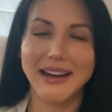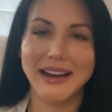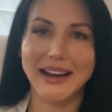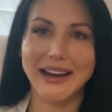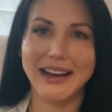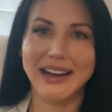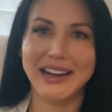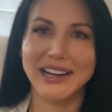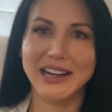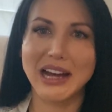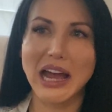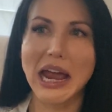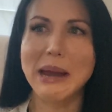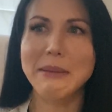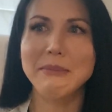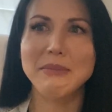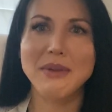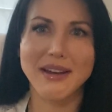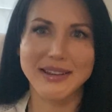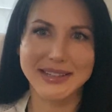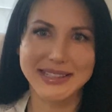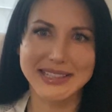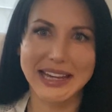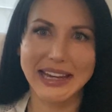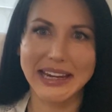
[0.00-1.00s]
I'm
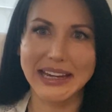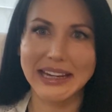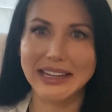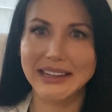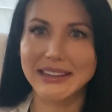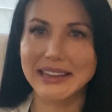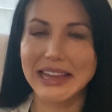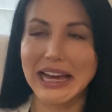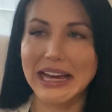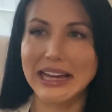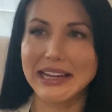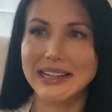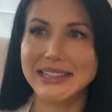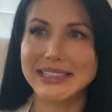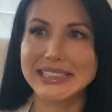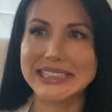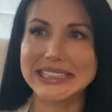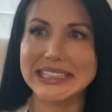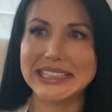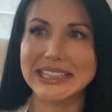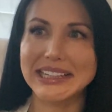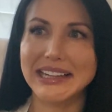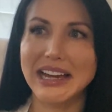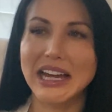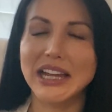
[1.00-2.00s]
not saying that
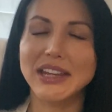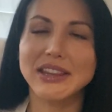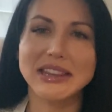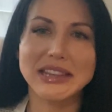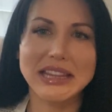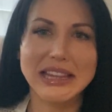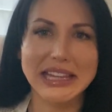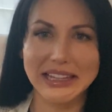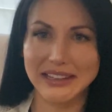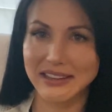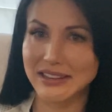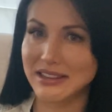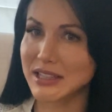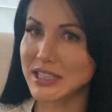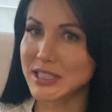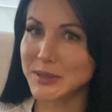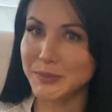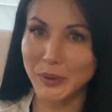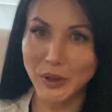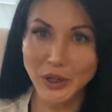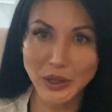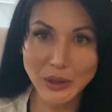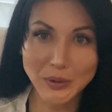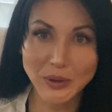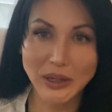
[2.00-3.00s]
like this
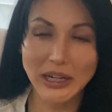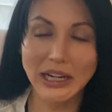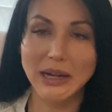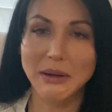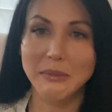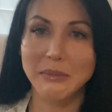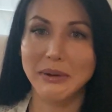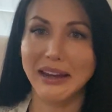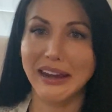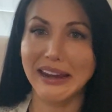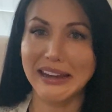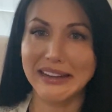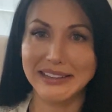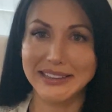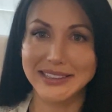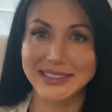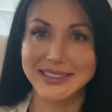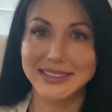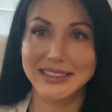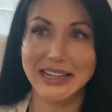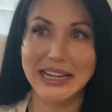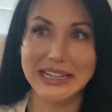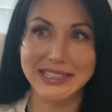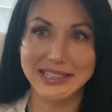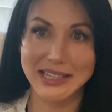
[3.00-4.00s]
program
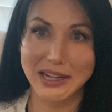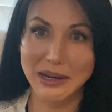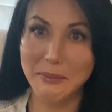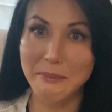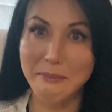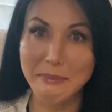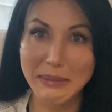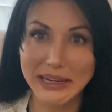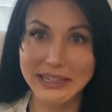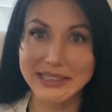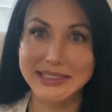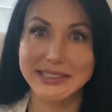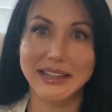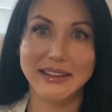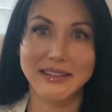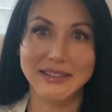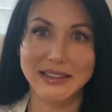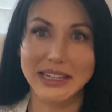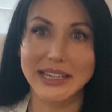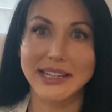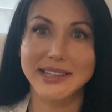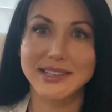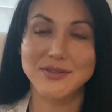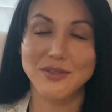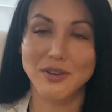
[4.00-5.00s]
has done amazing
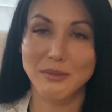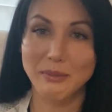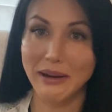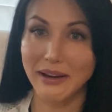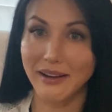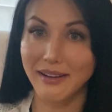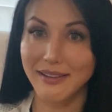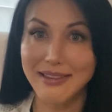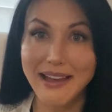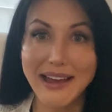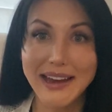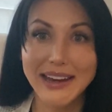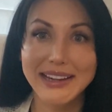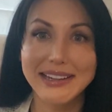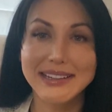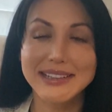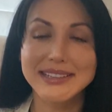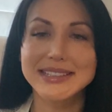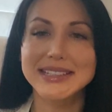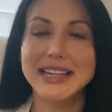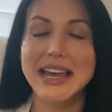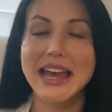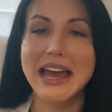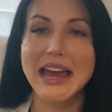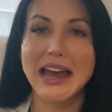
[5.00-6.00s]
things for my
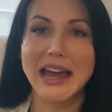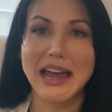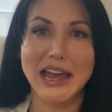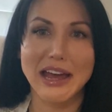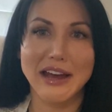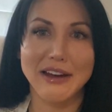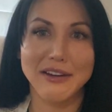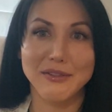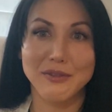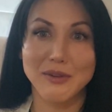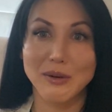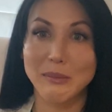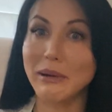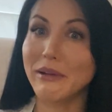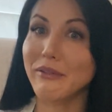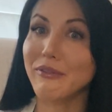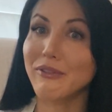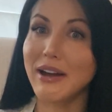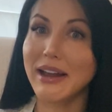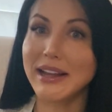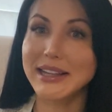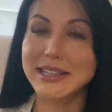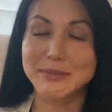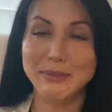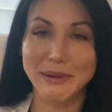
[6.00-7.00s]
clients and for my
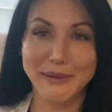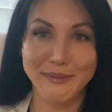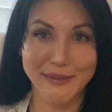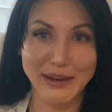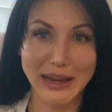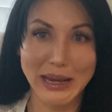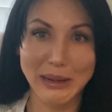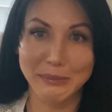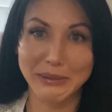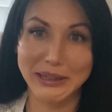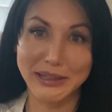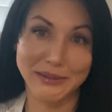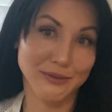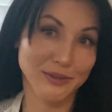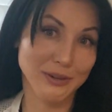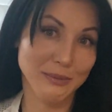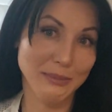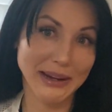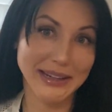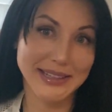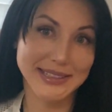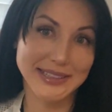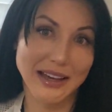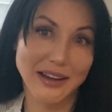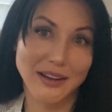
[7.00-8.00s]
friends, my family, and for
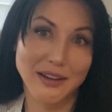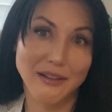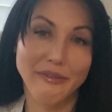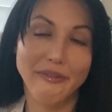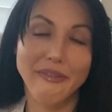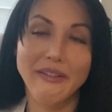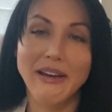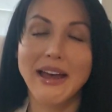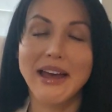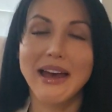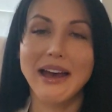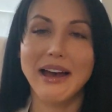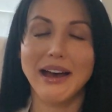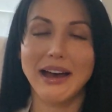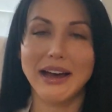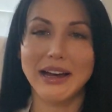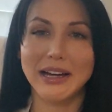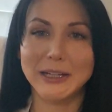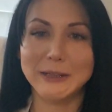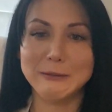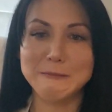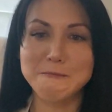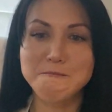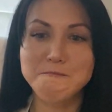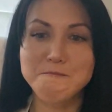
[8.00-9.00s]
myself.
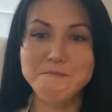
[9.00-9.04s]
I'm